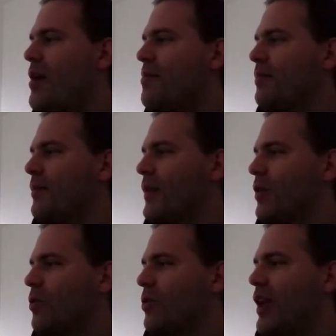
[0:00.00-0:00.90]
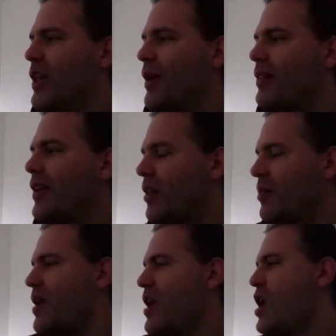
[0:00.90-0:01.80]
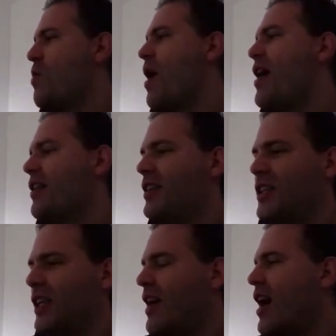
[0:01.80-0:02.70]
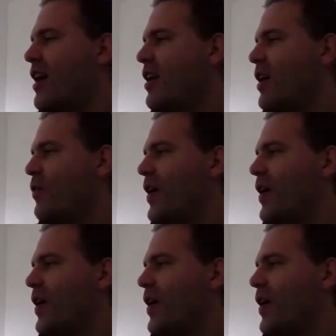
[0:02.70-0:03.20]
Why? Could anyone tell me why this attack